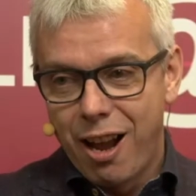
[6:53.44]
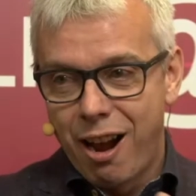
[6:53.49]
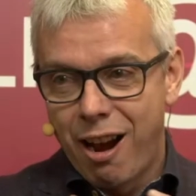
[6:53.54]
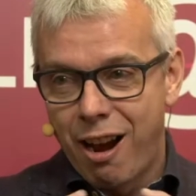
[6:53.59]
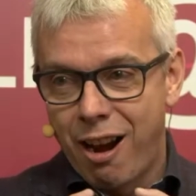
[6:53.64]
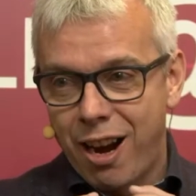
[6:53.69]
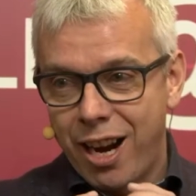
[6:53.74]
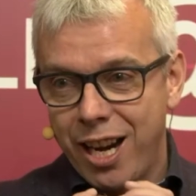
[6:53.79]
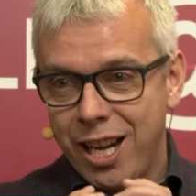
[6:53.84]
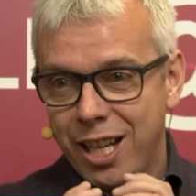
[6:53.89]

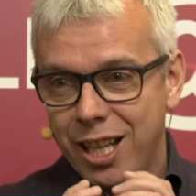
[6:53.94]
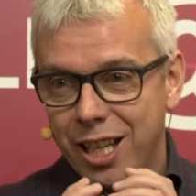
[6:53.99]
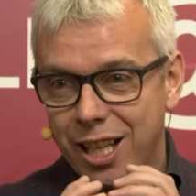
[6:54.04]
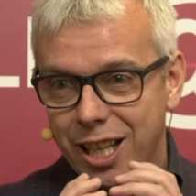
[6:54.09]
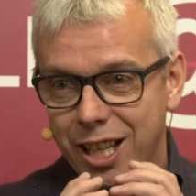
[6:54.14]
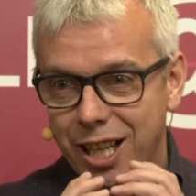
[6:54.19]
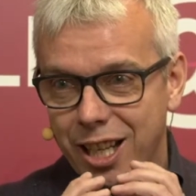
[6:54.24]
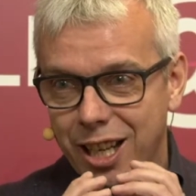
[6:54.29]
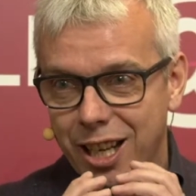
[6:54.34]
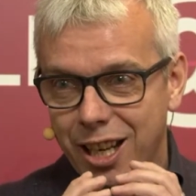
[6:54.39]
I
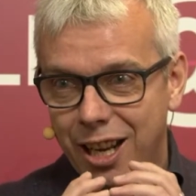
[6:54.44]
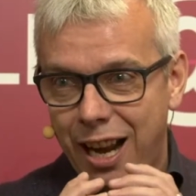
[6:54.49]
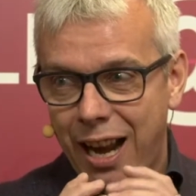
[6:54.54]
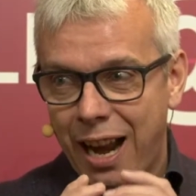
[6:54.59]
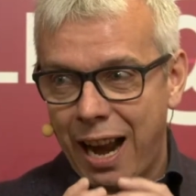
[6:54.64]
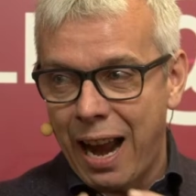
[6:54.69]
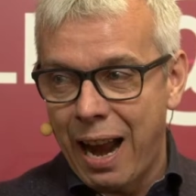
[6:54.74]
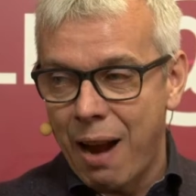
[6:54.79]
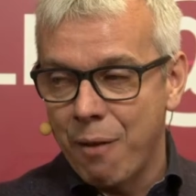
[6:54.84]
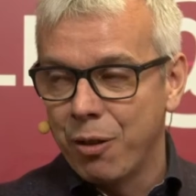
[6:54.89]

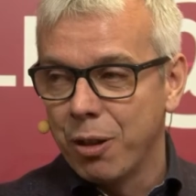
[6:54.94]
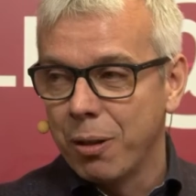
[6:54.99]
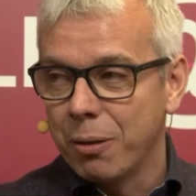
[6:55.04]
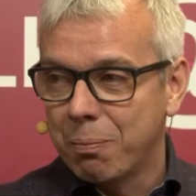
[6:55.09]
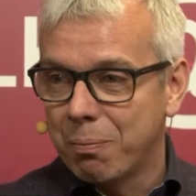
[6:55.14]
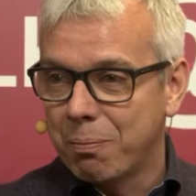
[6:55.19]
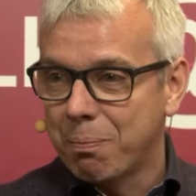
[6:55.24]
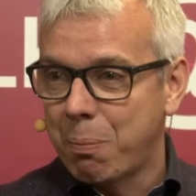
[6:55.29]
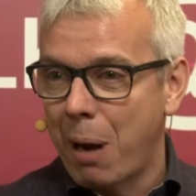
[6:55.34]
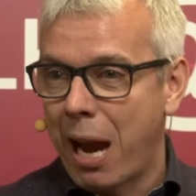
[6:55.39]
have a
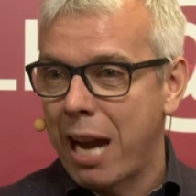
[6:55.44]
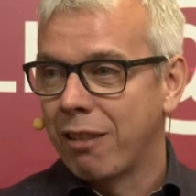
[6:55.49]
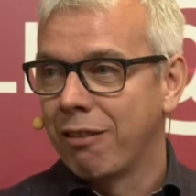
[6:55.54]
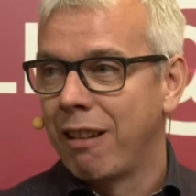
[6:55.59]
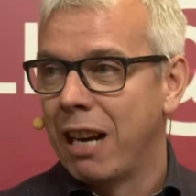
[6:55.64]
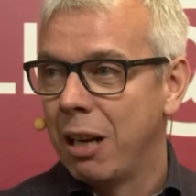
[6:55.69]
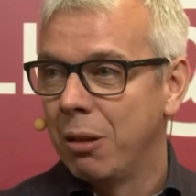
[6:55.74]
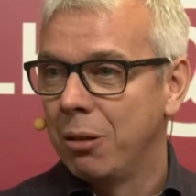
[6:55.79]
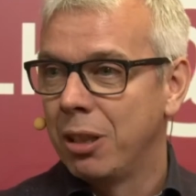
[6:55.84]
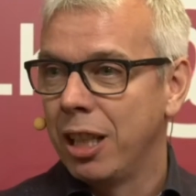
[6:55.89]

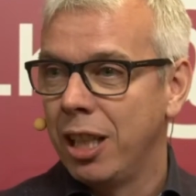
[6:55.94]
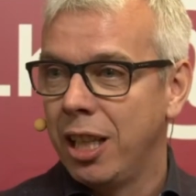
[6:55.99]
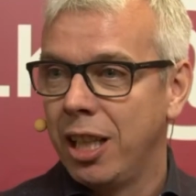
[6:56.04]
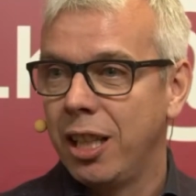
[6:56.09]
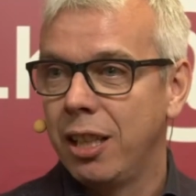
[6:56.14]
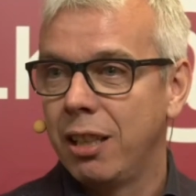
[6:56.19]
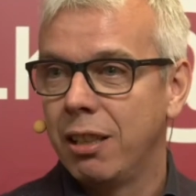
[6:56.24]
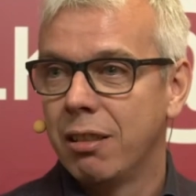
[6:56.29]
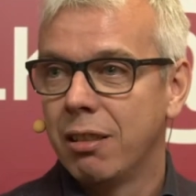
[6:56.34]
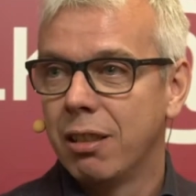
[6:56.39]
background
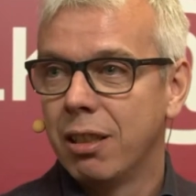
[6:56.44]
in